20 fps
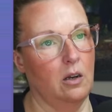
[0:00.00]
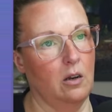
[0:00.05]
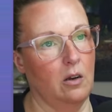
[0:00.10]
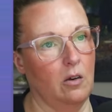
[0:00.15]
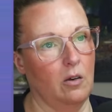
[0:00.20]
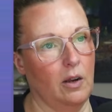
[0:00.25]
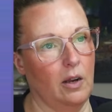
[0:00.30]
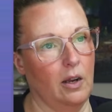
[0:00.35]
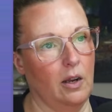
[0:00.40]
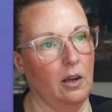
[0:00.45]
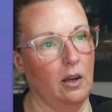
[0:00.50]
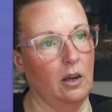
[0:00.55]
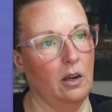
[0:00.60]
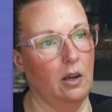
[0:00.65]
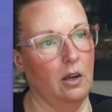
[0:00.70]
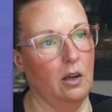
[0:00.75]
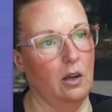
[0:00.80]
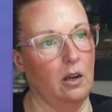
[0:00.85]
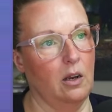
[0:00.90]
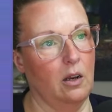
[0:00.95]
Okay.
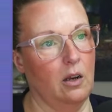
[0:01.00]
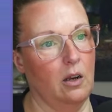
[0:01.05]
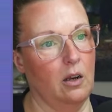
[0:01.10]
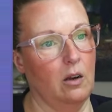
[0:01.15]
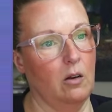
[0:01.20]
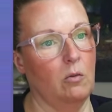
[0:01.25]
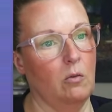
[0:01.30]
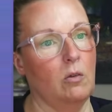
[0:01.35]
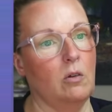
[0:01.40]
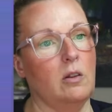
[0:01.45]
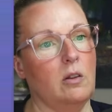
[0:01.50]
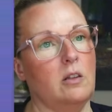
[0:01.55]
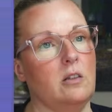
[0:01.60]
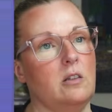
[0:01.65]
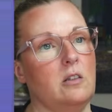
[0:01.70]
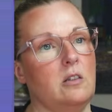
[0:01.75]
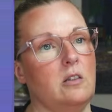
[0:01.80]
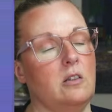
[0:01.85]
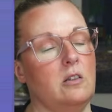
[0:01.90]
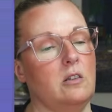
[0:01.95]
Well,
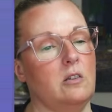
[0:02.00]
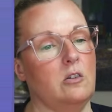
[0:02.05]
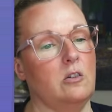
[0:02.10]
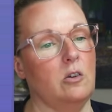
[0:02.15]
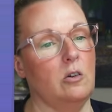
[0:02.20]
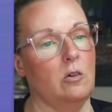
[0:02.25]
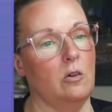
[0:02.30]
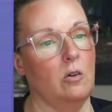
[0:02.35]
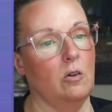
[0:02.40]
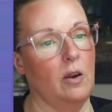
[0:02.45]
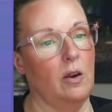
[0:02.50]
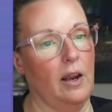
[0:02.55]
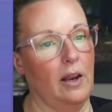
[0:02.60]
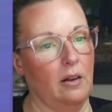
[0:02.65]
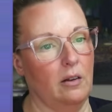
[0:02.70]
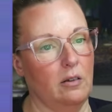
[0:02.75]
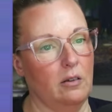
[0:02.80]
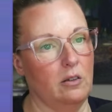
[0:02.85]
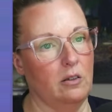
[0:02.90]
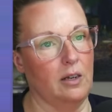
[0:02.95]
this is still,
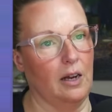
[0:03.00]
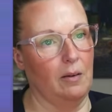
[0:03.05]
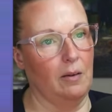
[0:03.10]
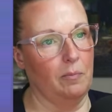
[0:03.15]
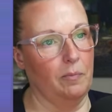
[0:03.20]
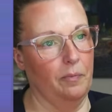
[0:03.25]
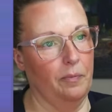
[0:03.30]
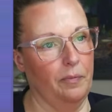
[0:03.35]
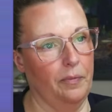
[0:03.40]
okay, stop.